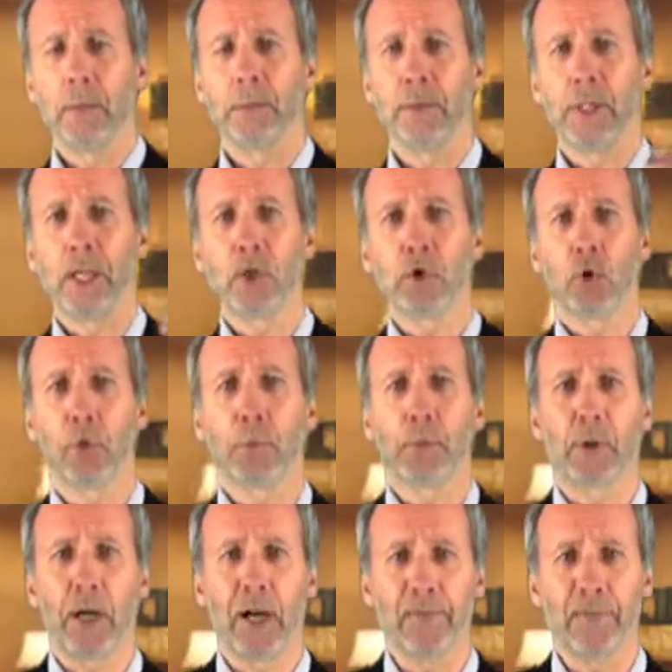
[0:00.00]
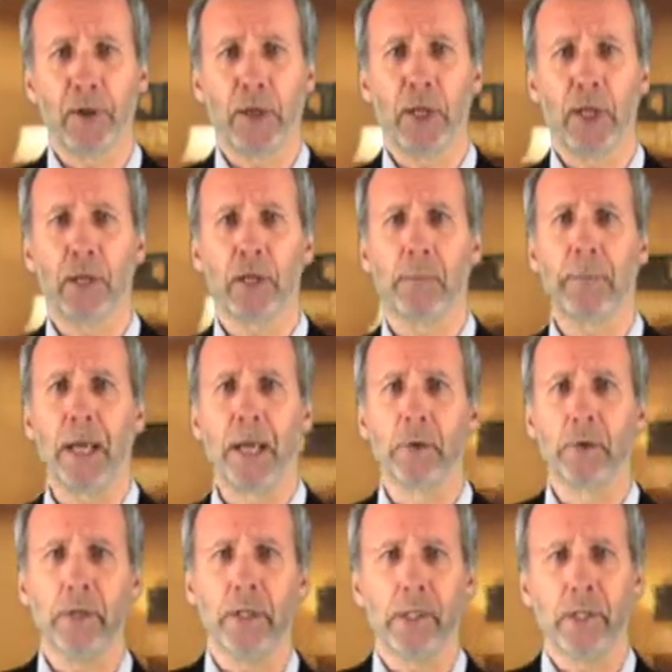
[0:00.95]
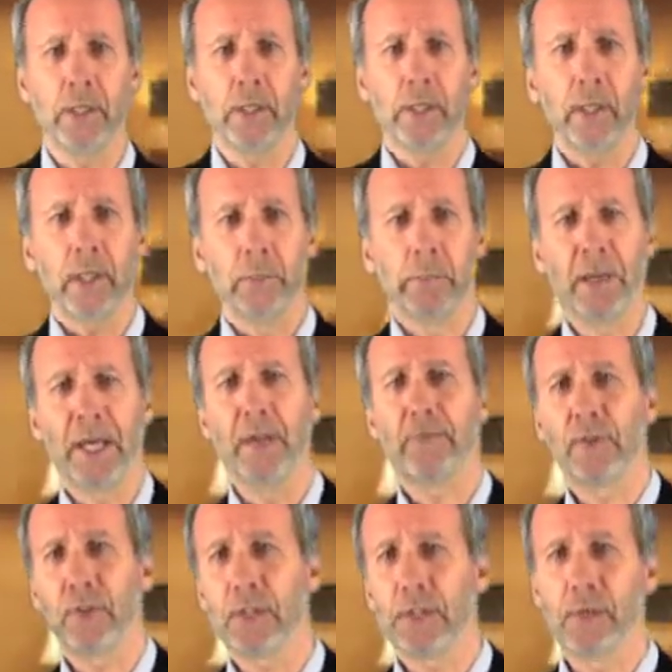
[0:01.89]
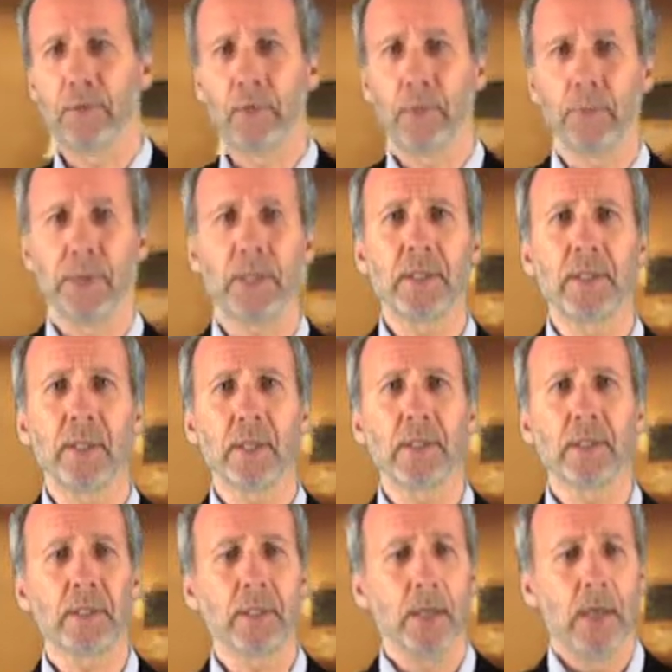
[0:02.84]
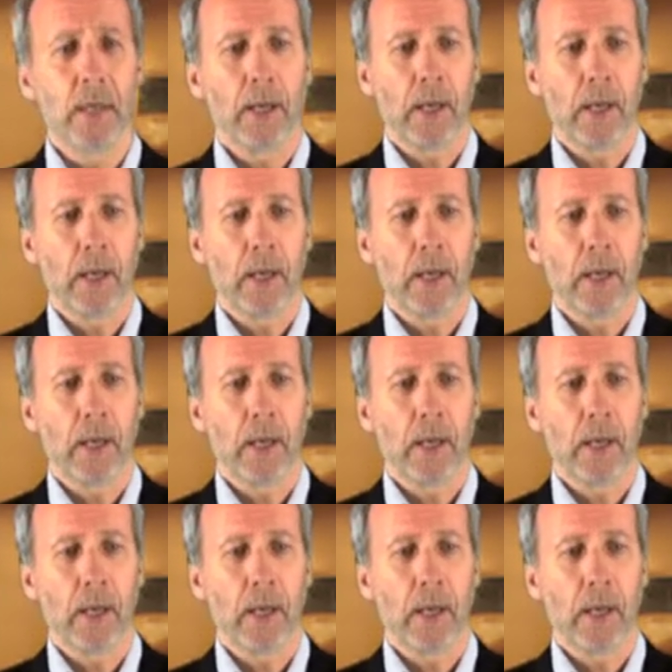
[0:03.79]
potential profit, about the benefits of the business,